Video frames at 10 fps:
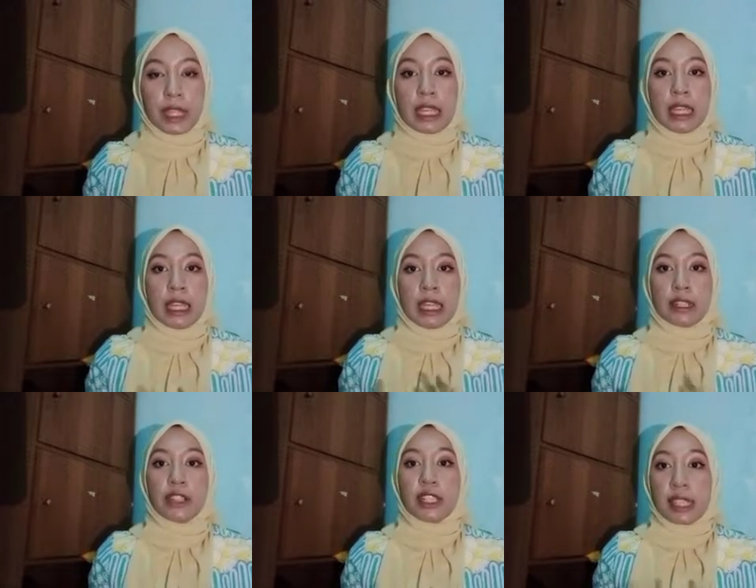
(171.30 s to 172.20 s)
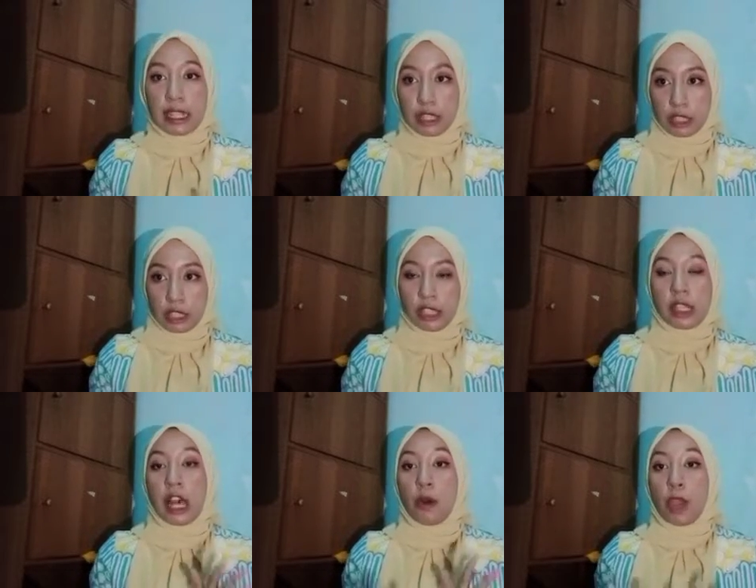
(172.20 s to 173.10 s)
In recent years,
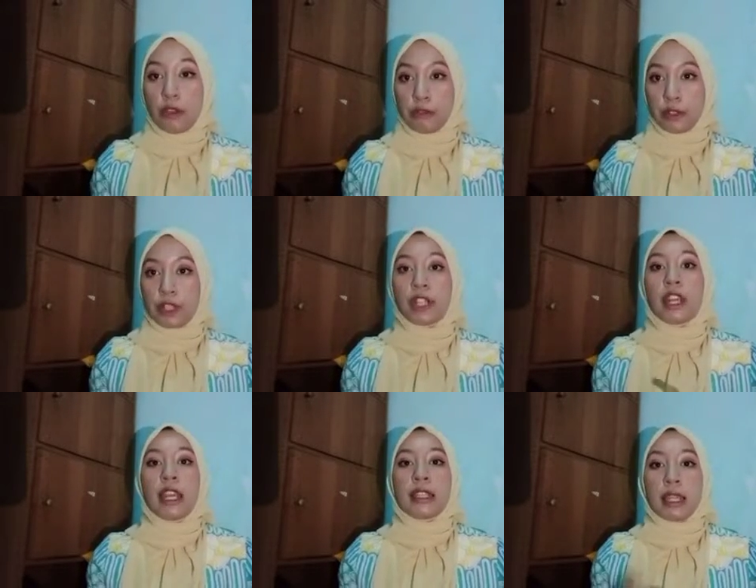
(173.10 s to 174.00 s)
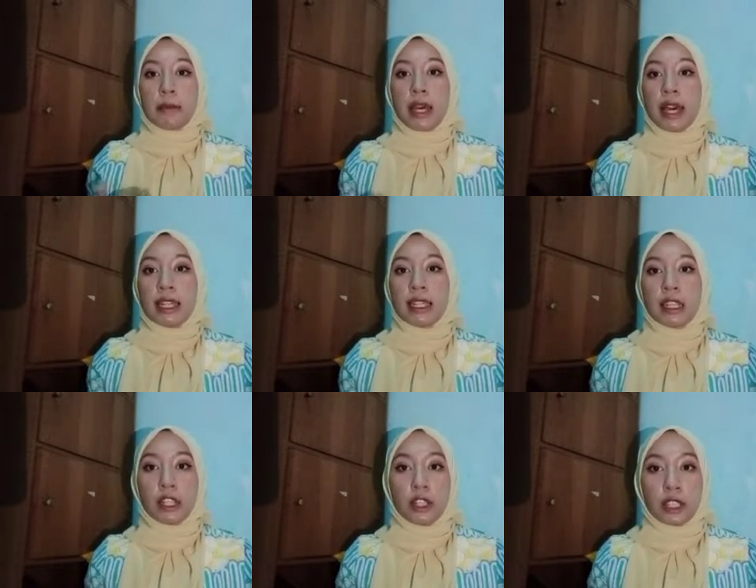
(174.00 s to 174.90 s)
however, the Mahanian
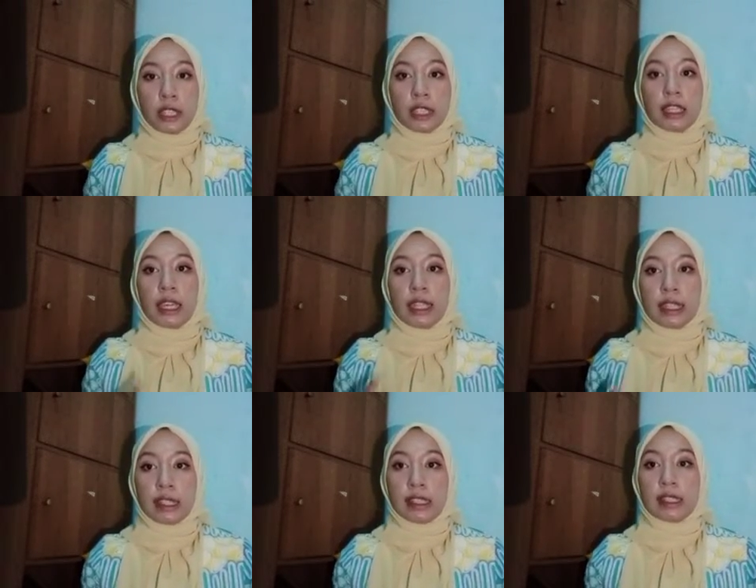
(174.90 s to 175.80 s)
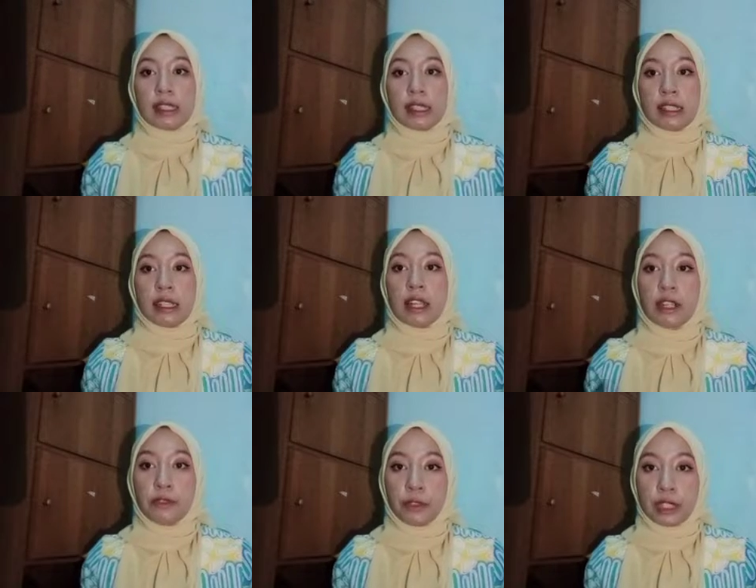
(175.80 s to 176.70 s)
logic and its
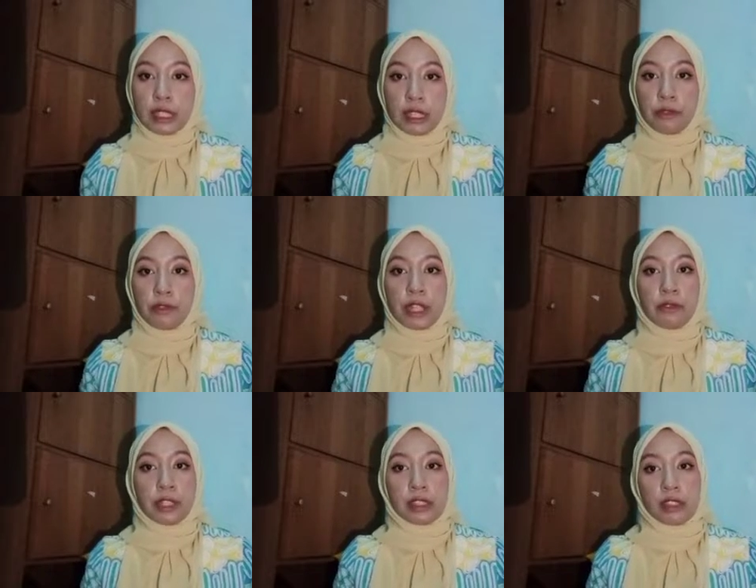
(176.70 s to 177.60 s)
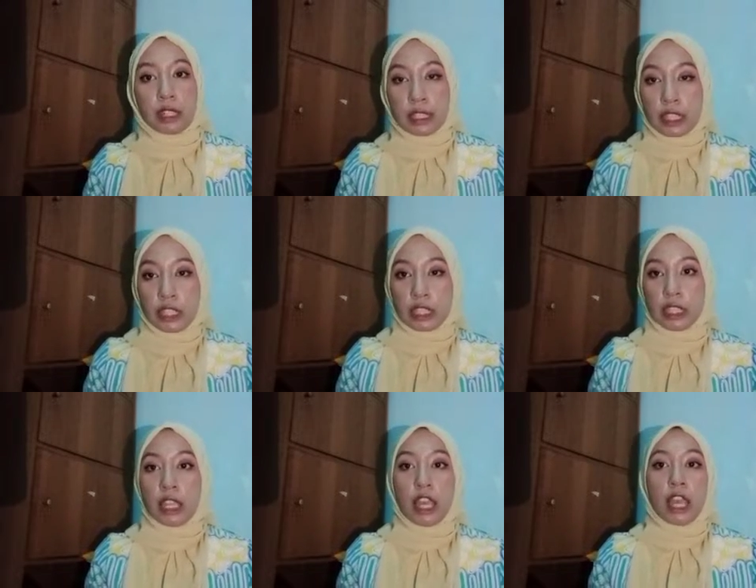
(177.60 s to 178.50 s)
derivative naval strategy
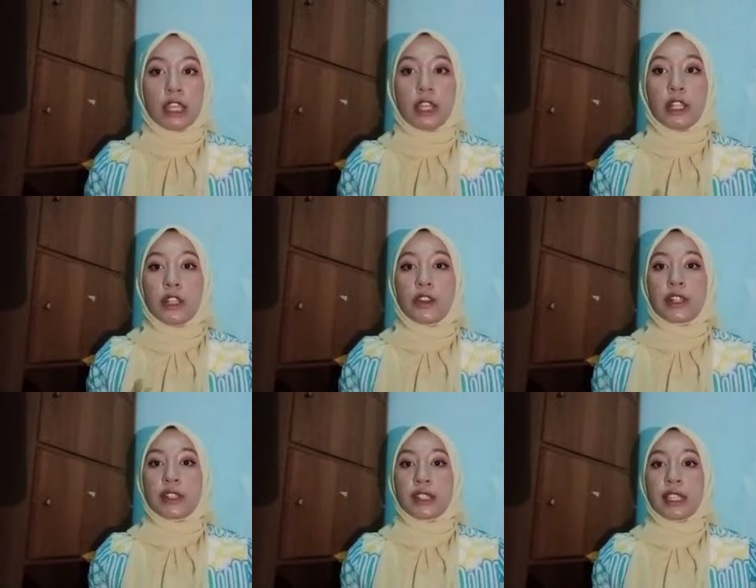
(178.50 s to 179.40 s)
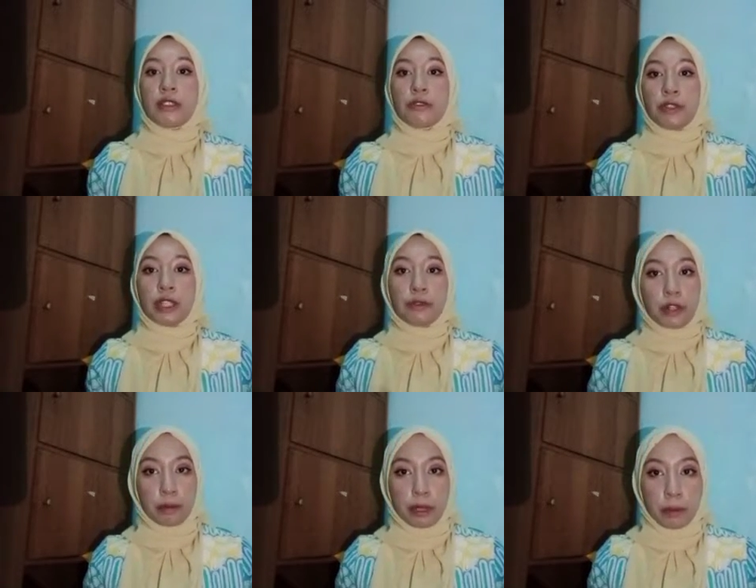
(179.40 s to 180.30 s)
no longer seem fit for
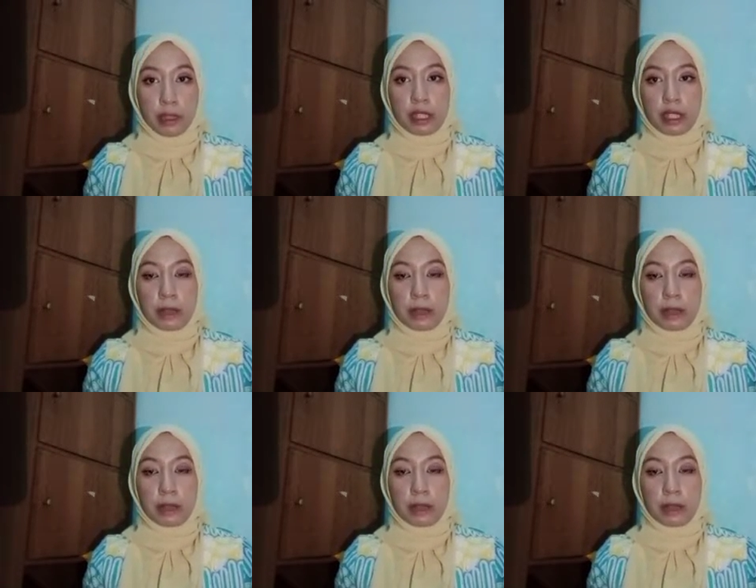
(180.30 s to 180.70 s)
purpose.